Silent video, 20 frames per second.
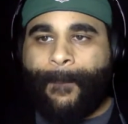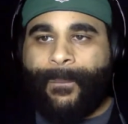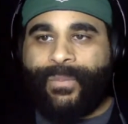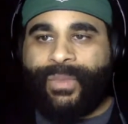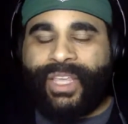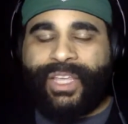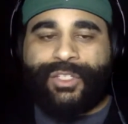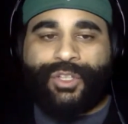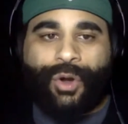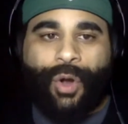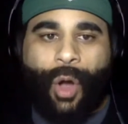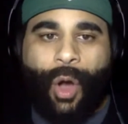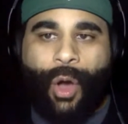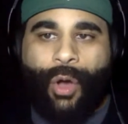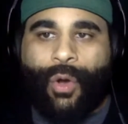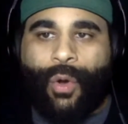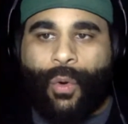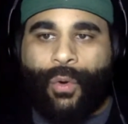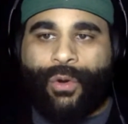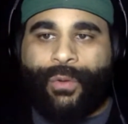These are
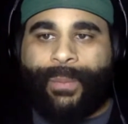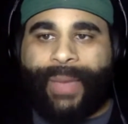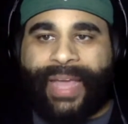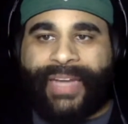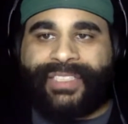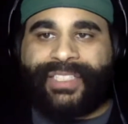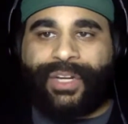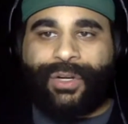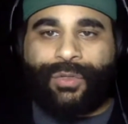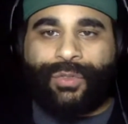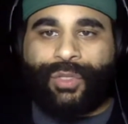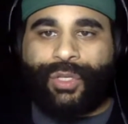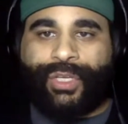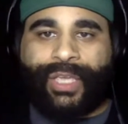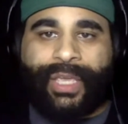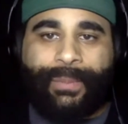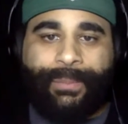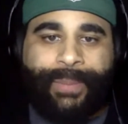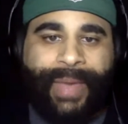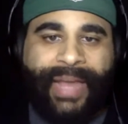all quarterbacks that are
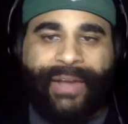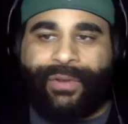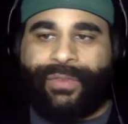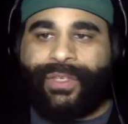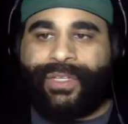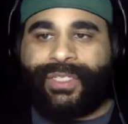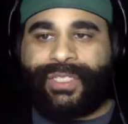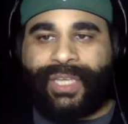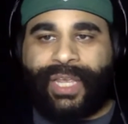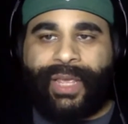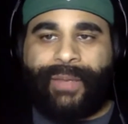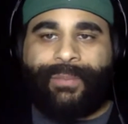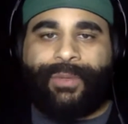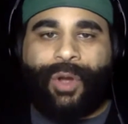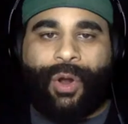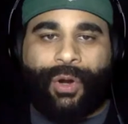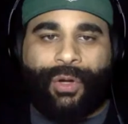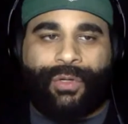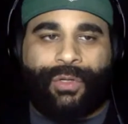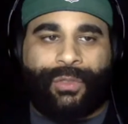looking better than Sam
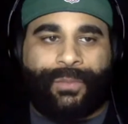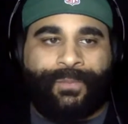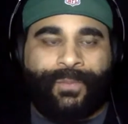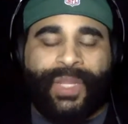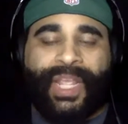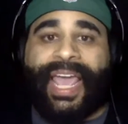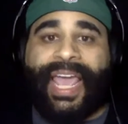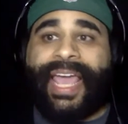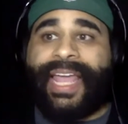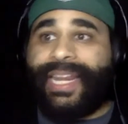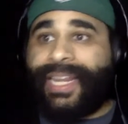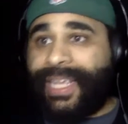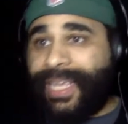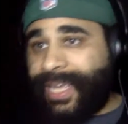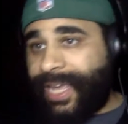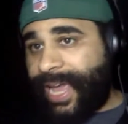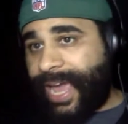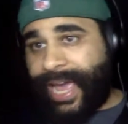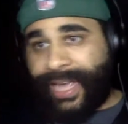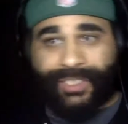Darnold. And
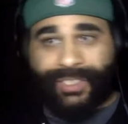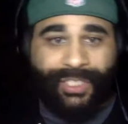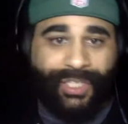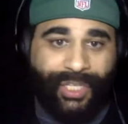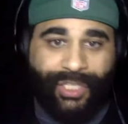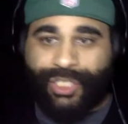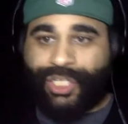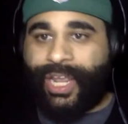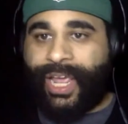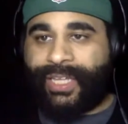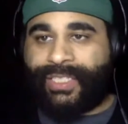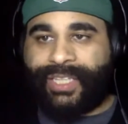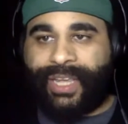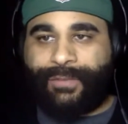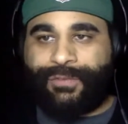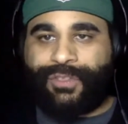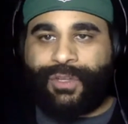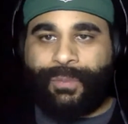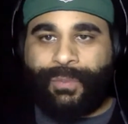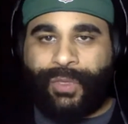yes, the Jets have
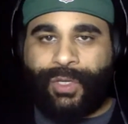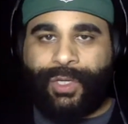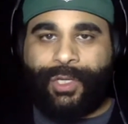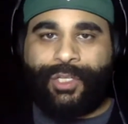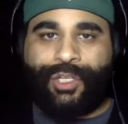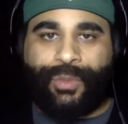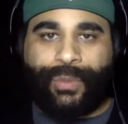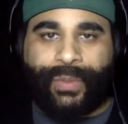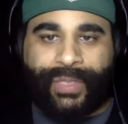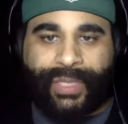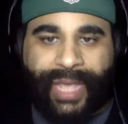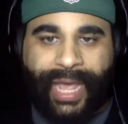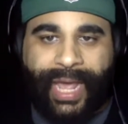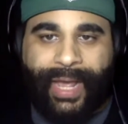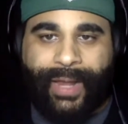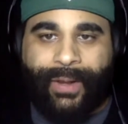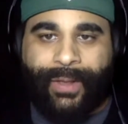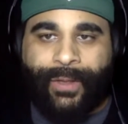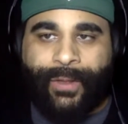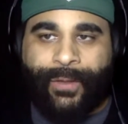something to do with
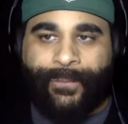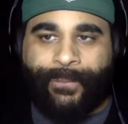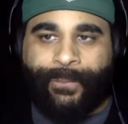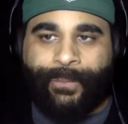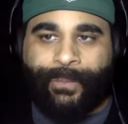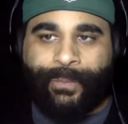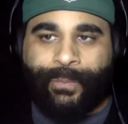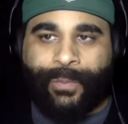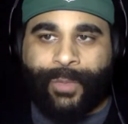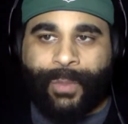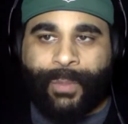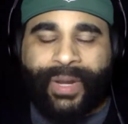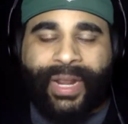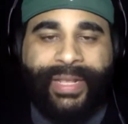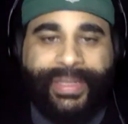that, but